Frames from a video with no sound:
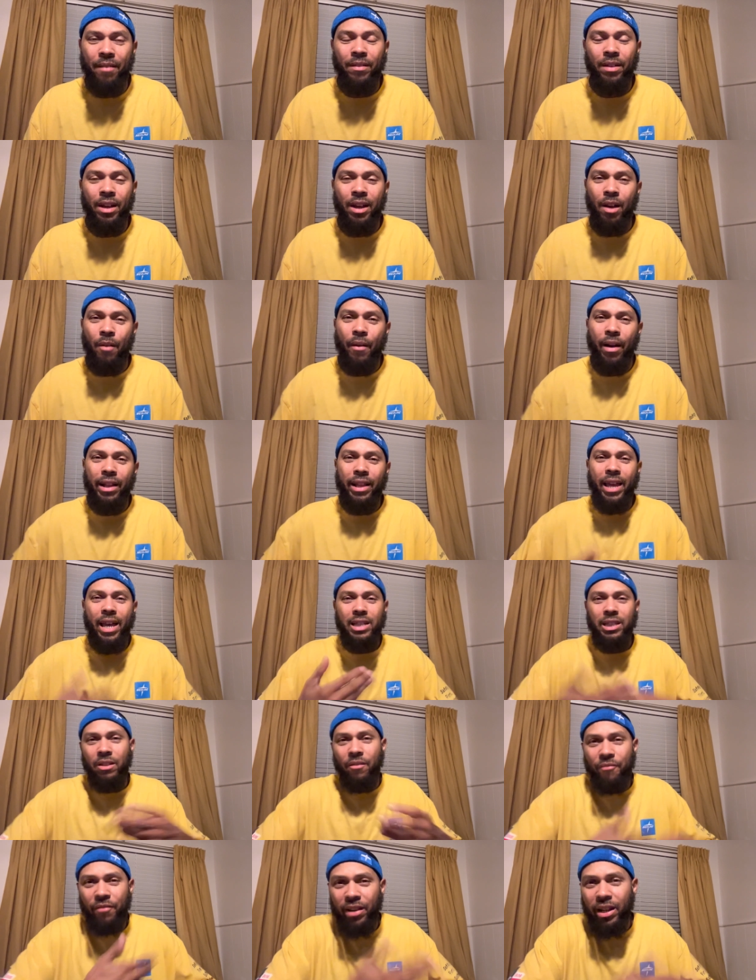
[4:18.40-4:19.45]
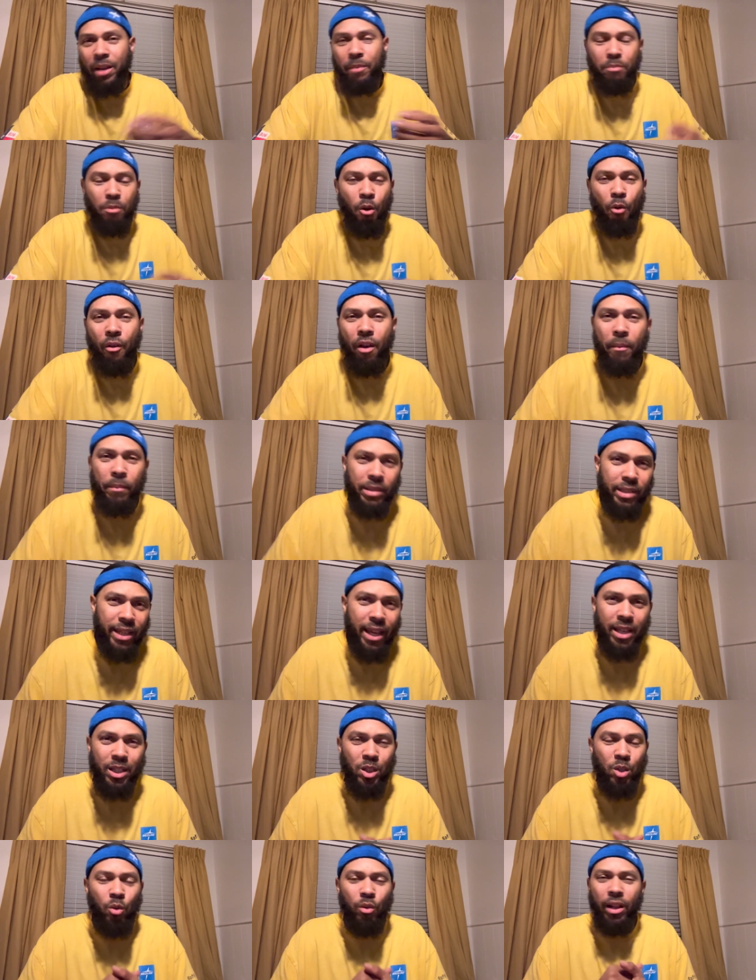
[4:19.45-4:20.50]
all right, and it has an affiliate program
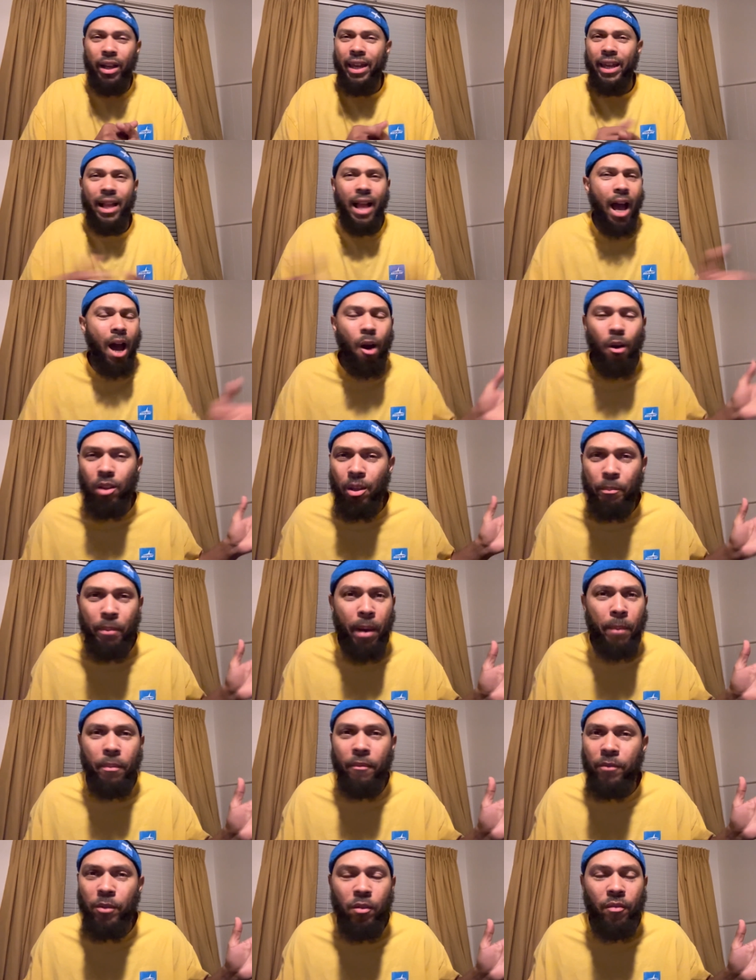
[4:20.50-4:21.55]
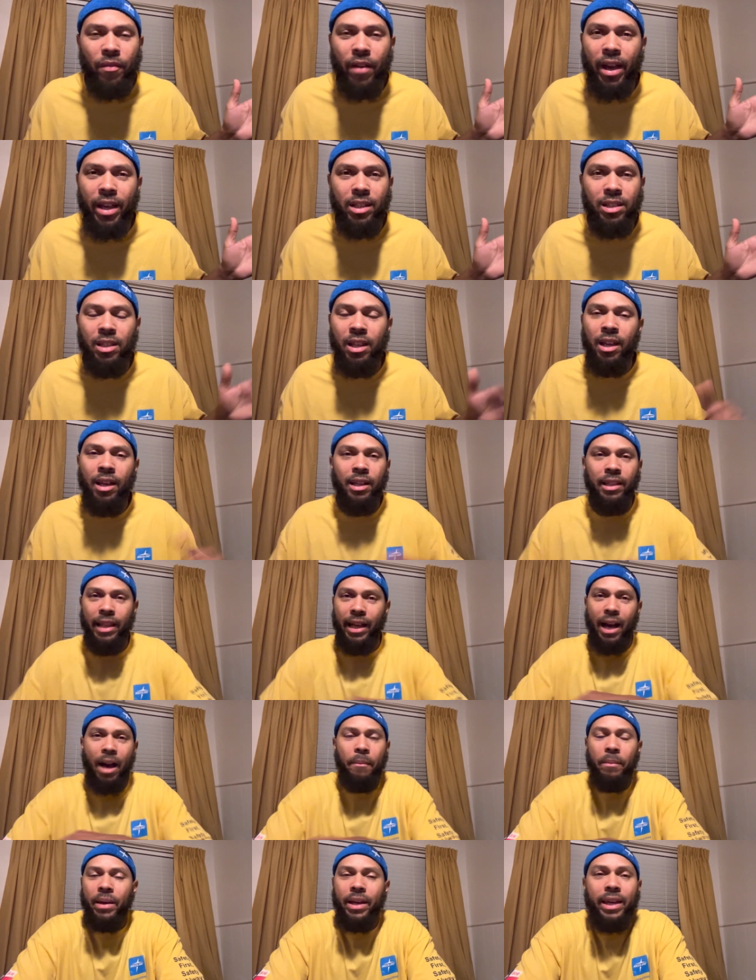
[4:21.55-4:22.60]
attached to it. I get all the pay-per-view fights. Like,
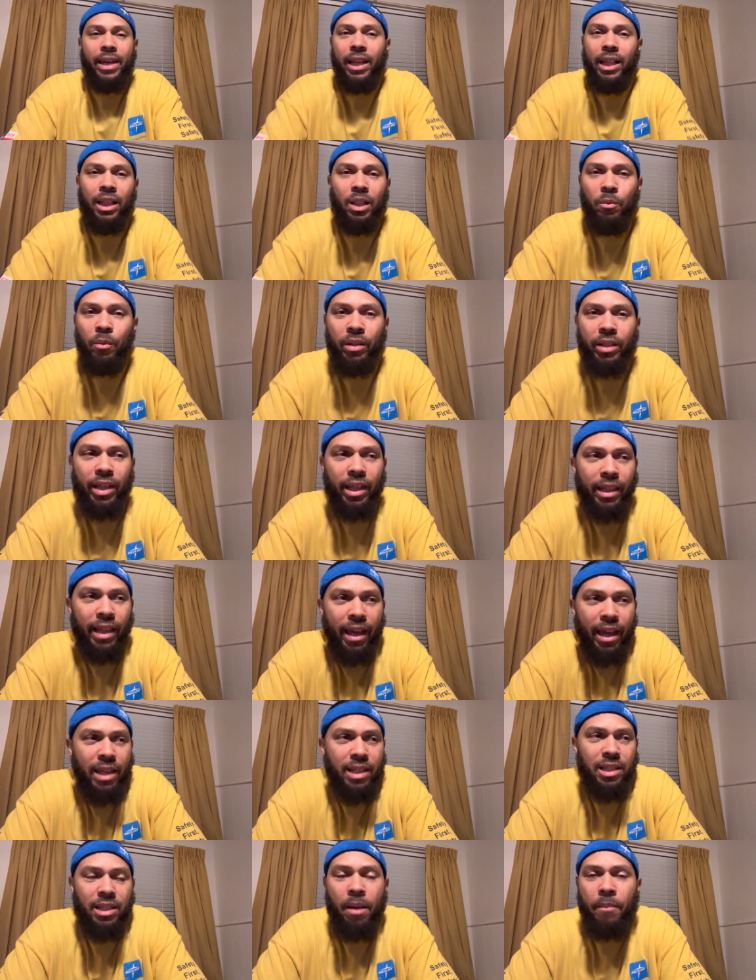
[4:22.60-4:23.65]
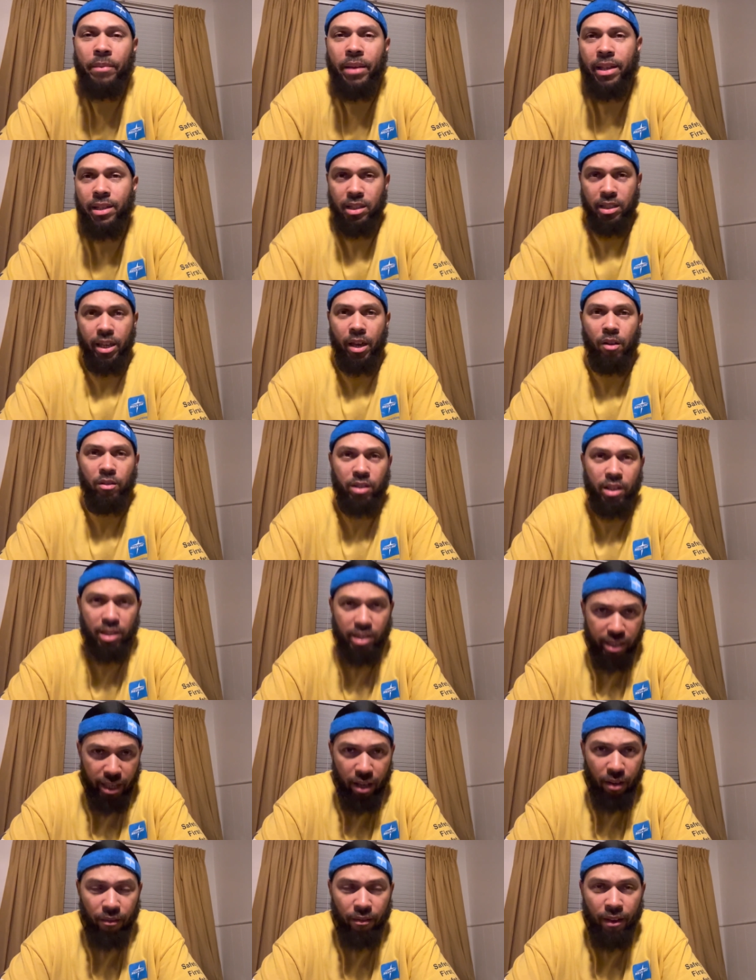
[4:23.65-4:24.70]
I've been killing it with that. Like, it's something that sells
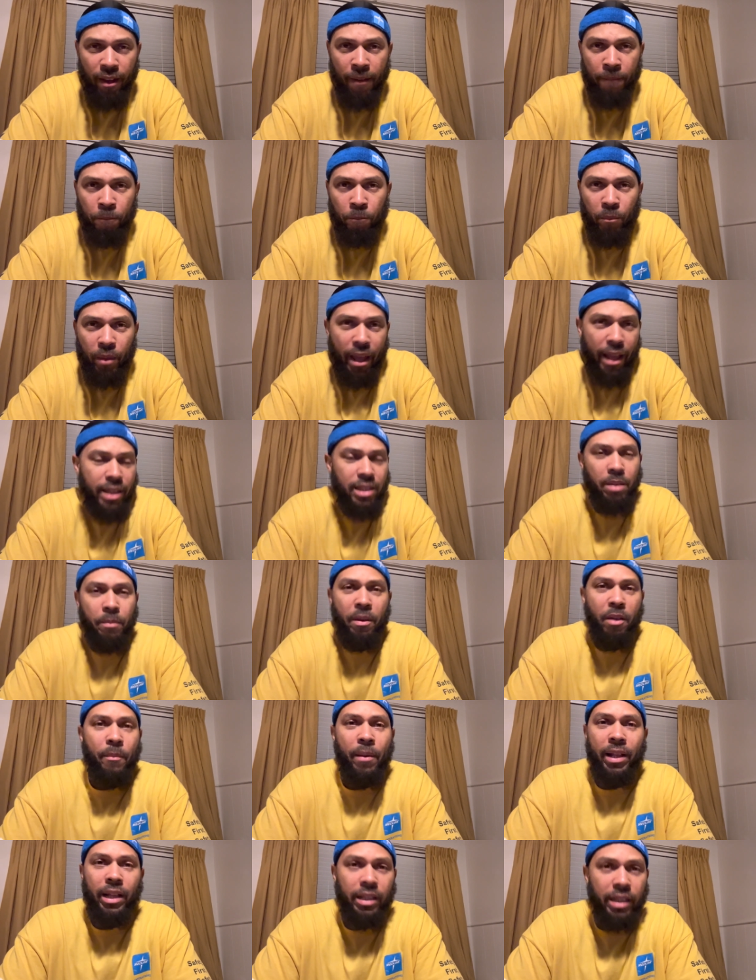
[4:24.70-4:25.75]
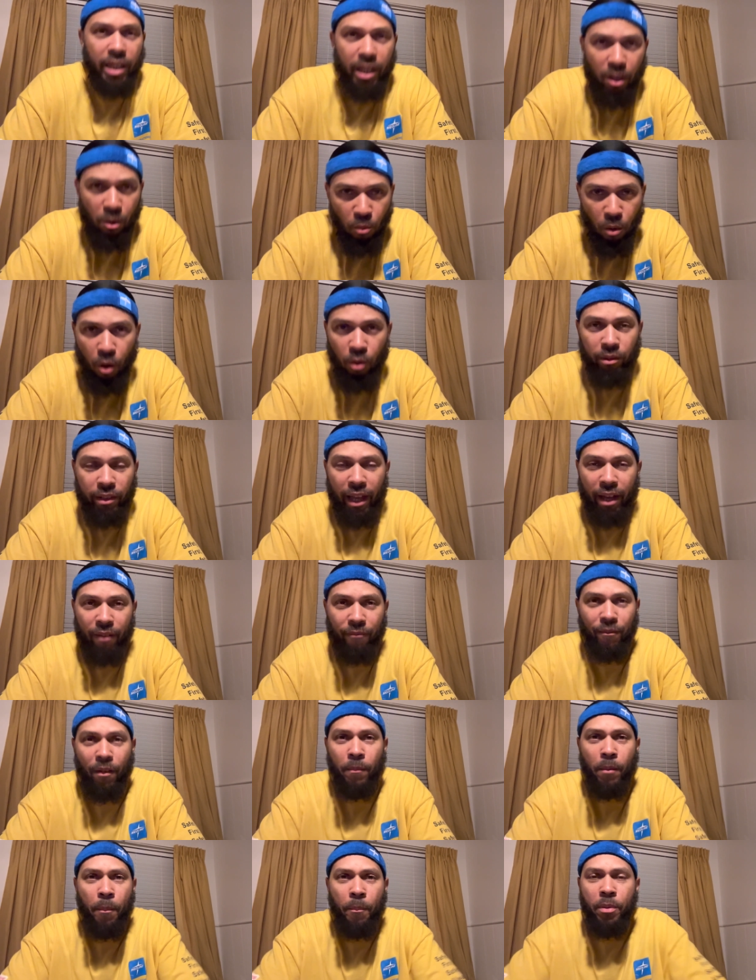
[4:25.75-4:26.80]
itself, and it's something everybody needs and wants. Like, if
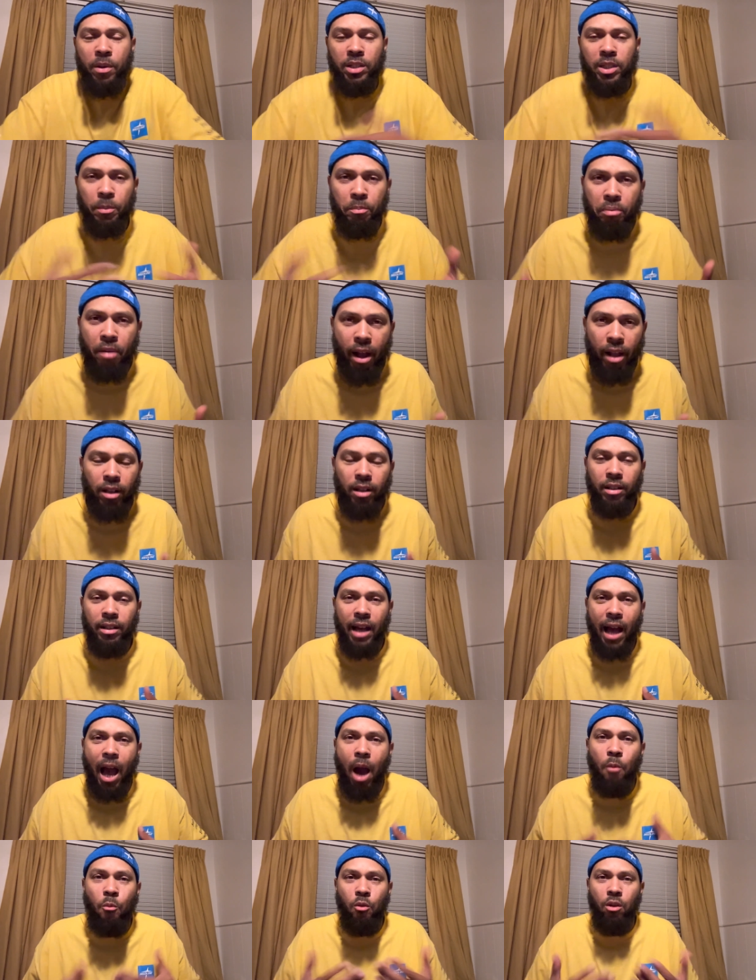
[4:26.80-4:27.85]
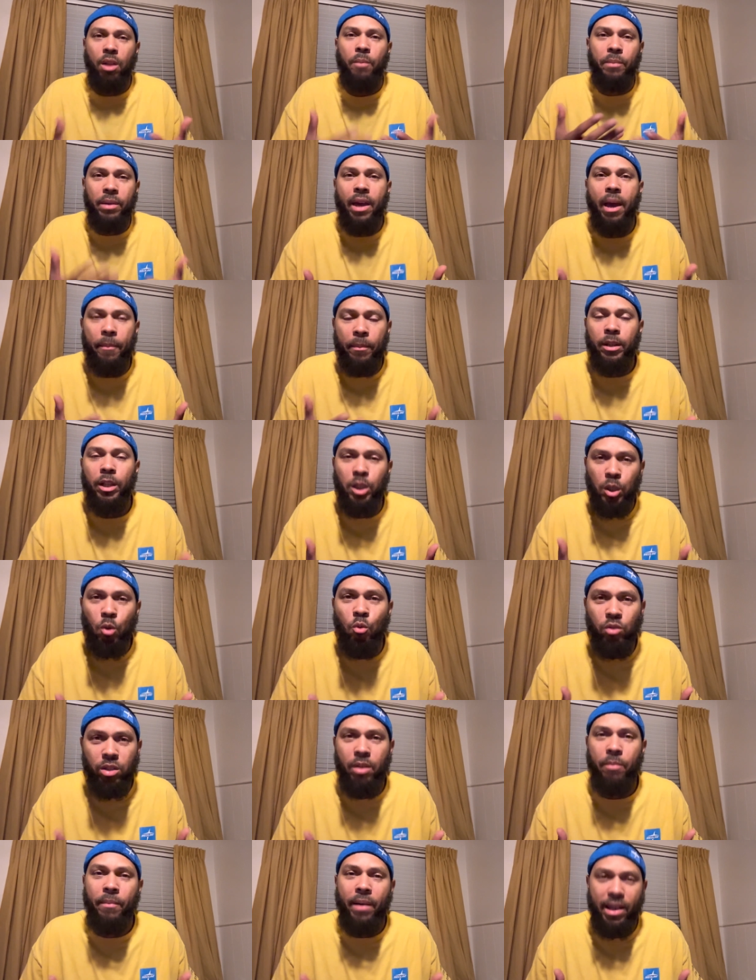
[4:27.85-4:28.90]
I'm going to push a product, I want to be able to use
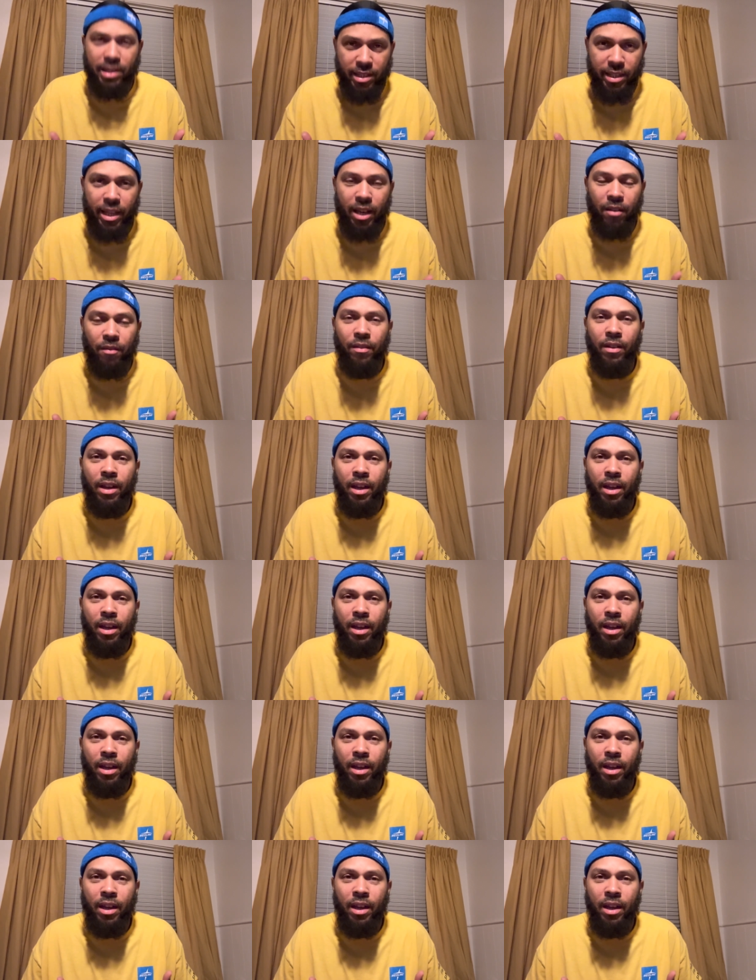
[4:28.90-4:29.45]
it myself